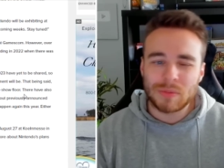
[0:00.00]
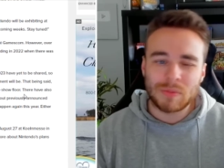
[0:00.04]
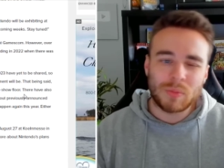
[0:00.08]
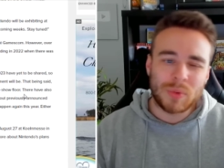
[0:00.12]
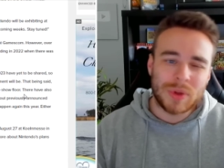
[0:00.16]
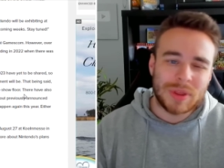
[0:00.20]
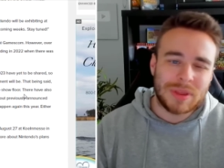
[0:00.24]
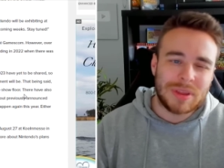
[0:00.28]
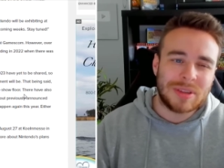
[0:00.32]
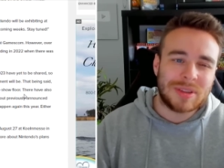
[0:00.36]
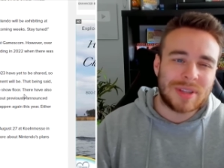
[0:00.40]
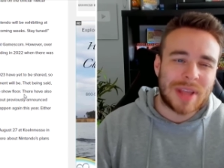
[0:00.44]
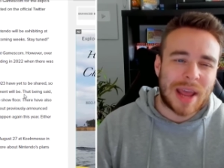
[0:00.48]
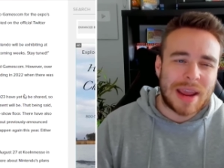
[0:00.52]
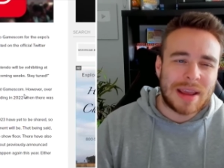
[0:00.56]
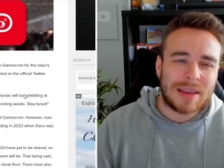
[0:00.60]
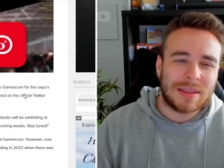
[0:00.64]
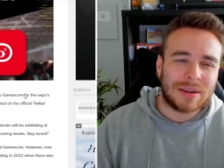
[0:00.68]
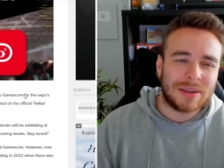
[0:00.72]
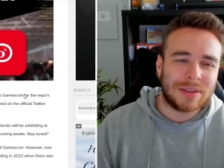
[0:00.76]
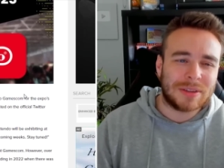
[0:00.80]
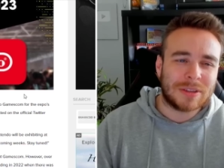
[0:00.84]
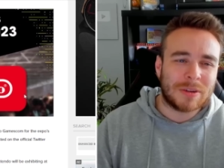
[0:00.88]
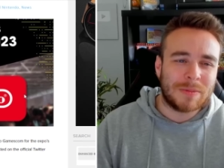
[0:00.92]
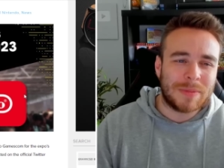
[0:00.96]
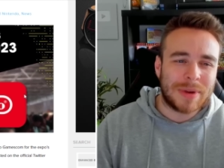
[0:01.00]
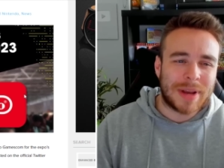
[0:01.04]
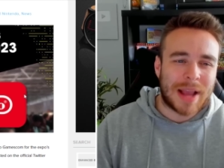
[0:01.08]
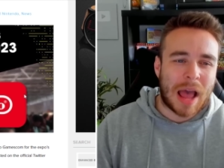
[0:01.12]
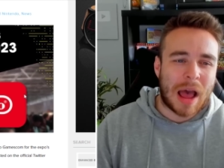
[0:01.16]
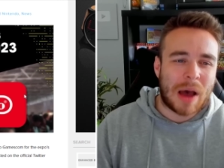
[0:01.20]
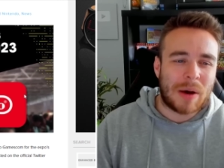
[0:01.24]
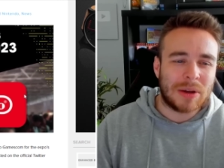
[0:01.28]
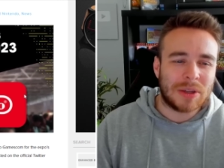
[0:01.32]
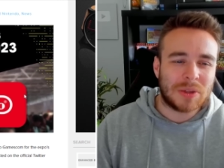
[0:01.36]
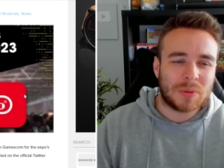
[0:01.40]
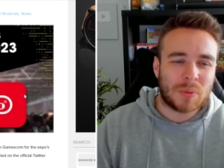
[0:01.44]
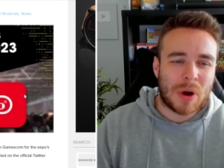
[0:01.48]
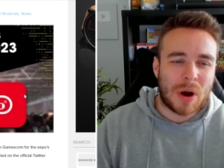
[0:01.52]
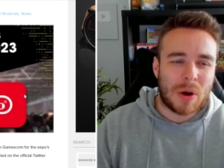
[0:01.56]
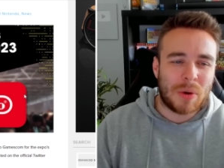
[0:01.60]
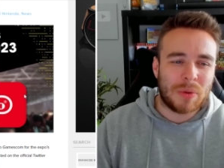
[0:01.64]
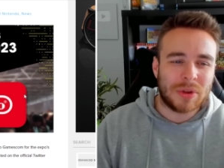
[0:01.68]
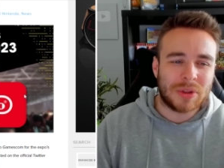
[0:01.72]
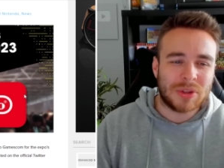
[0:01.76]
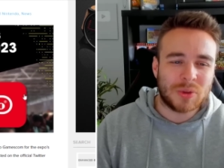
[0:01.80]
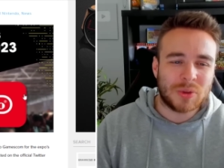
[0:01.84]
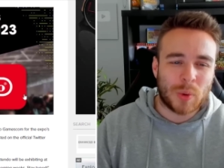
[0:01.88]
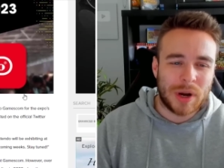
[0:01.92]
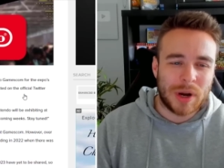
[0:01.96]
With the date that it's coming out as well,
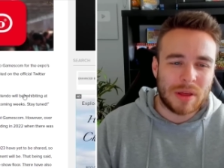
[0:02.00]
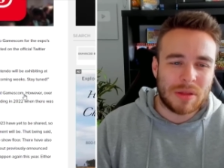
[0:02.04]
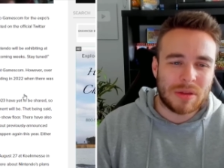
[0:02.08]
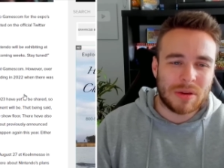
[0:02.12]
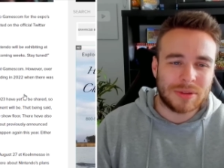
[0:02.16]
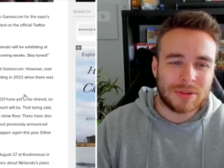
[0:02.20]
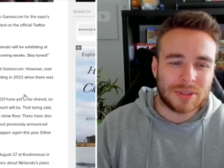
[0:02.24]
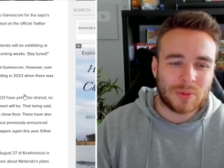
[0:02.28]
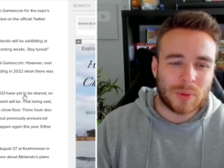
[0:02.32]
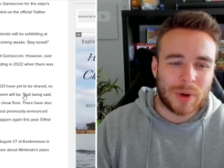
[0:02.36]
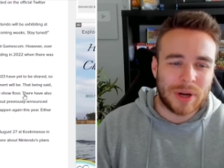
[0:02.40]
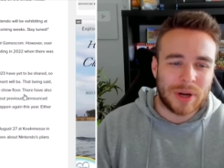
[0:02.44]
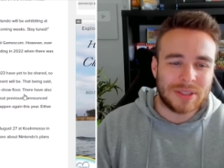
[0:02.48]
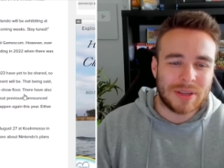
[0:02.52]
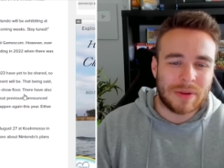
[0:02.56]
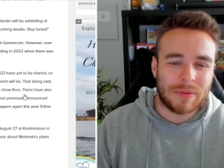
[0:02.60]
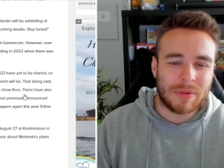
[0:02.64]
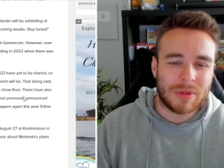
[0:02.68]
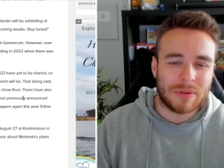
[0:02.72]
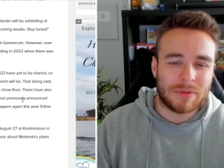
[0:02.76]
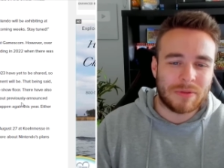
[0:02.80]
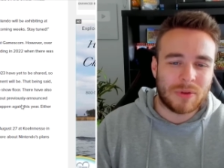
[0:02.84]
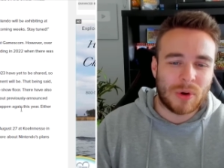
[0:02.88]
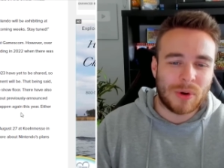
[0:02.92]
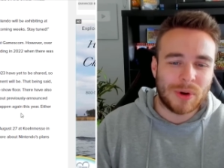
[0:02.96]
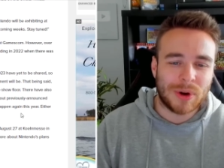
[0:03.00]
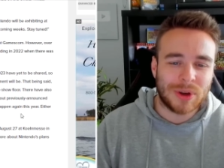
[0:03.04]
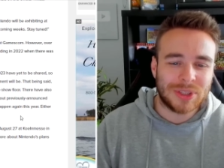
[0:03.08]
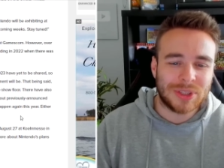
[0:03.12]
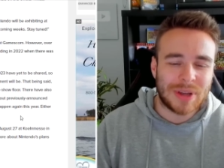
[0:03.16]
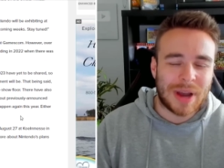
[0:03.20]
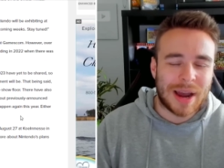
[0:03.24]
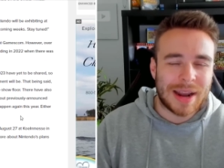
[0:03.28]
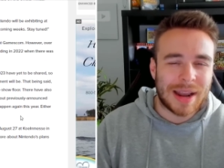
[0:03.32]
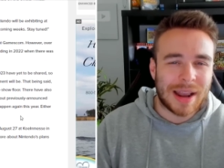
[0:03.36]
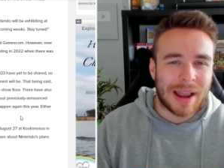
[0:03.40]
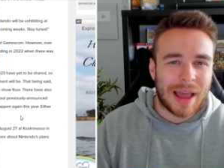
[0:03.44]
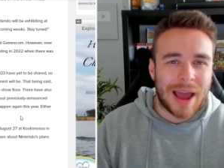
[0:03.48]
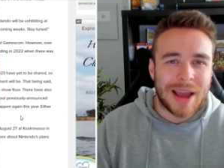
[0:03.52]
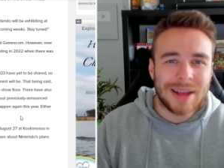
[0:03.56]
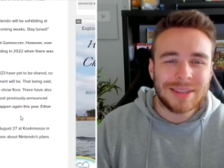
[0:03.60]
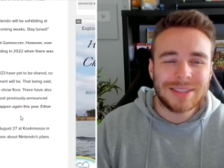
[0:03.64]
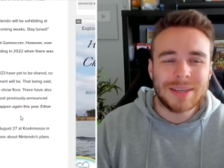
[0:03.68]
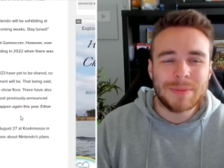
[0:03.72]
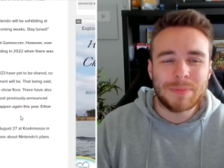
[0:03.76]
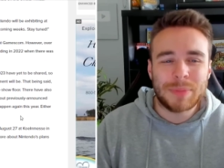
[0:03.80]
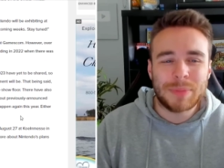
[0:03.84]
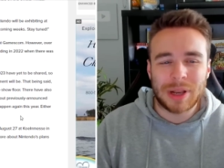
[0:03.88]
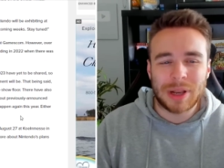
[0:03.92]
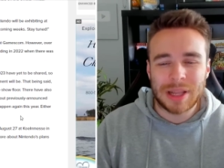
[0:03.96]
the 23rd to 27th of August, I'd like
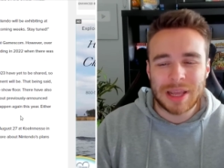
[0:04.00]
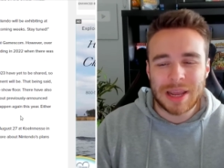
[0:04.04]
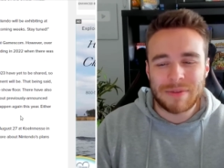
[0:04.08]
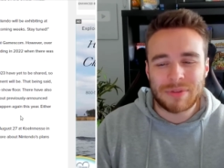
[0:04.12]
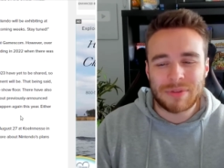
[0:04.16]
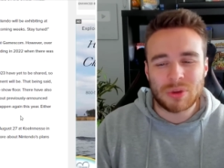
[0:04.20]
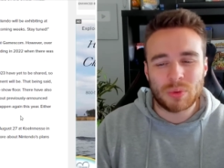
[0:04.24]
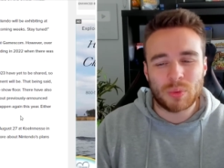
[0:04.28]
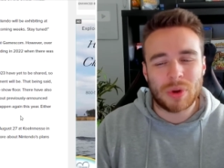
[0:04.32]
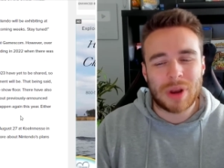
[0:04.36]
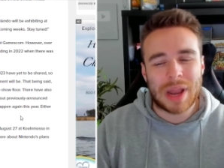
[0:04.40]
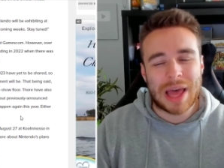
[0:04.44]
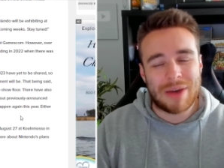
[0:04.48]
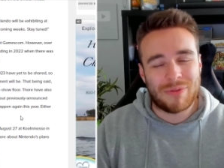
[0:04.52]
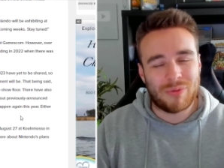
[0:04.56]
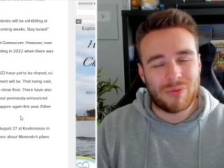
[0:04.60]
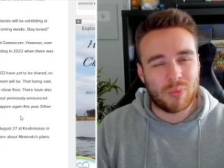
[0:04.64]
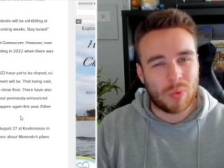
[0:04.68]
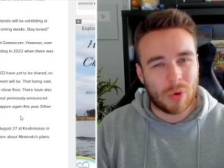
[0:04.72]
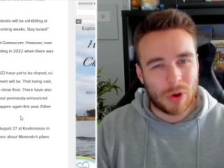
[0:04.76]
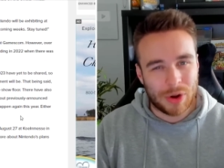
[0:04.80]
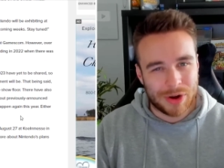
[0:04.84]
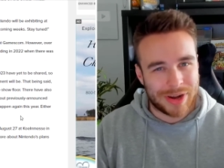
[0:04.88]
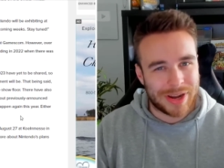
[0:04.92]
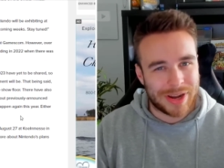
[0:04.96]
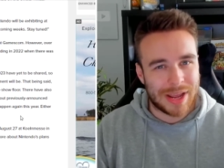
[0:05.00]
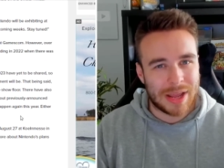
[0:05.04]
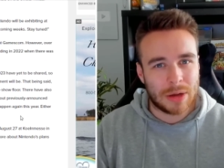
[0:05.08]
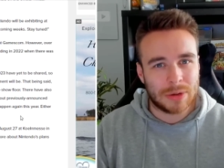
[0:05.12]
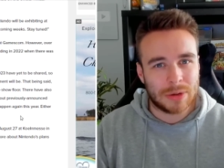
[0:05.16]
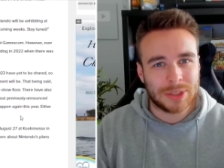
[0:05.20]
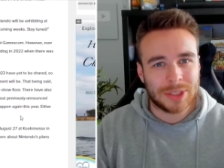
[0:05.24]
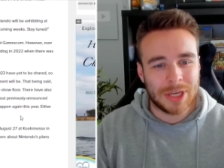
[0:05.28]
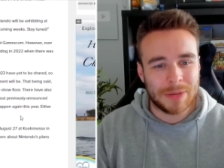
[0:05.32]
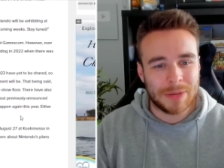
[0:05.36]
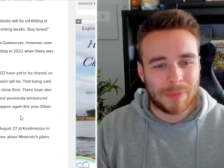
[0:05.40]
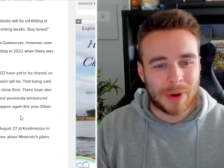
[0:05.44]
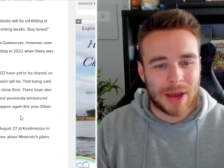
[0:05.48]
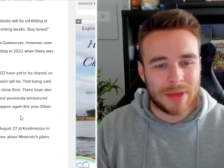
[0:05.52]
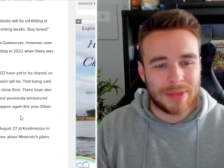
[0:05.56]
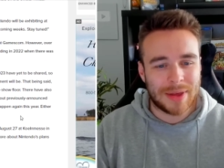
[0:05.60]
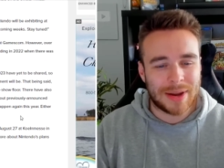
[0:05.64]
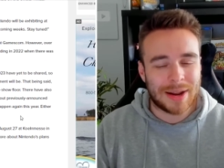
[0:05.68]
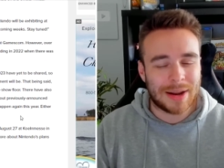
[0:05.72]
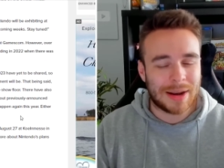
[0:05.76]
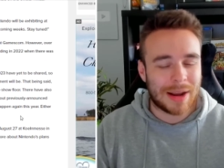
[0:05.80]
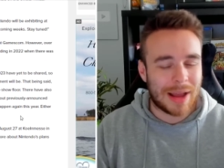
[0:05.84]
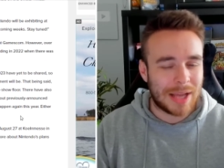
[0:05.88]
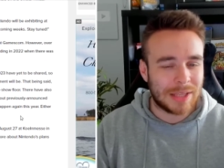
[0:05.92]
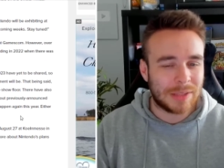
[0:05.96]
to believe that we'll have one DLC by
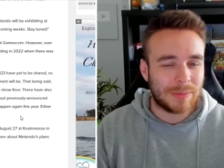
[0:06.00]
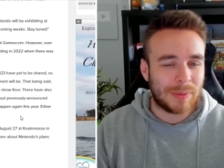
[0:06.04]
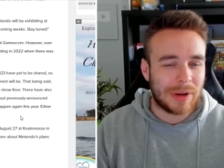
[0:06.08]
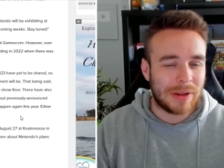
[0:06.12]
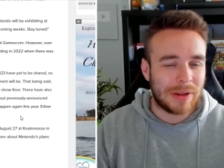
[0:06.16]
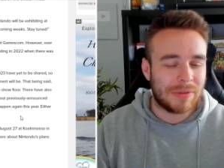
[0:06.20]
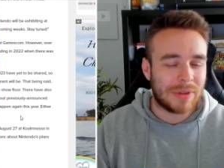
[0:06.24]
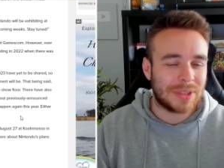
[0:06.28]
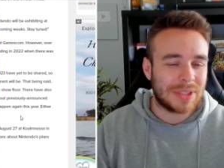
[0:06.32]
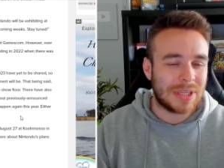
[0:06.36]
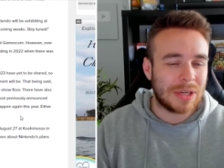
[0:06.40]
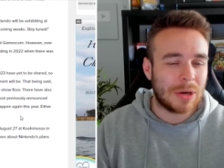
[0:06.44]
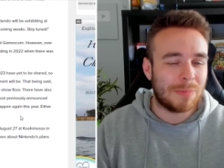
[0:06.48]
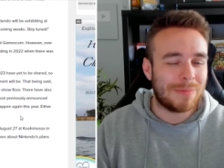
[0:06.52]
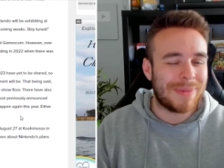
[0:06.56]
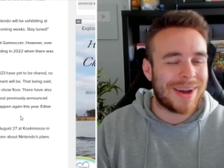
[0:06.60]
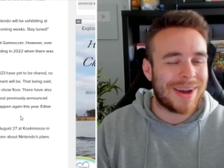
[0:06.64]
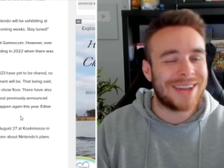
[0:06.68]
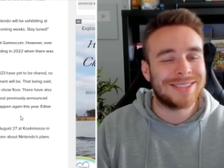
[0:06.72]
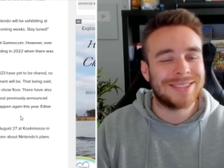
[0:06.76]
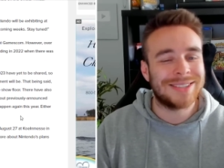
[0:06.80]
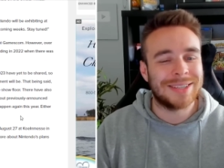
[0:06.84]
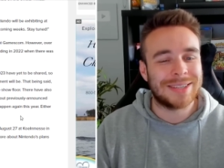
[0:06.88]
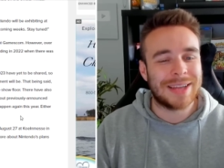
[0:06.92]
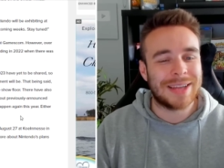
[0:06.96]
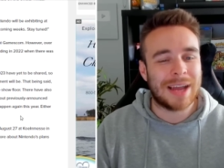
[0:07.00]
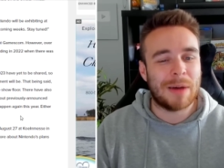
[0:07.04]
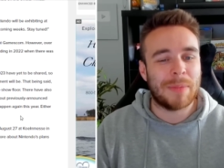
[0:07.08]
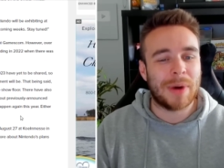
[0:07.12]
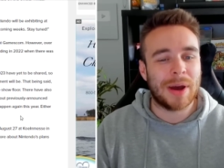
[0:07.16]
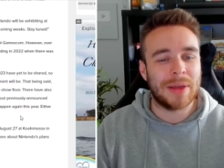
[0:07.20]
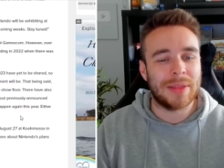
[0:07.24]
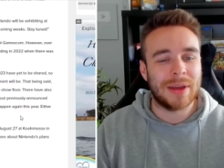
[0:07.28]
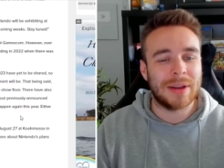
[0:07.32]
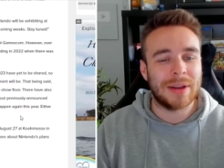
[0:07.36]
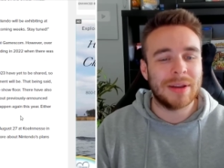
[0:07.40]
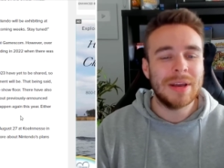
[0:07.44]
then. I'd like to believe the Teal Mask is out by then.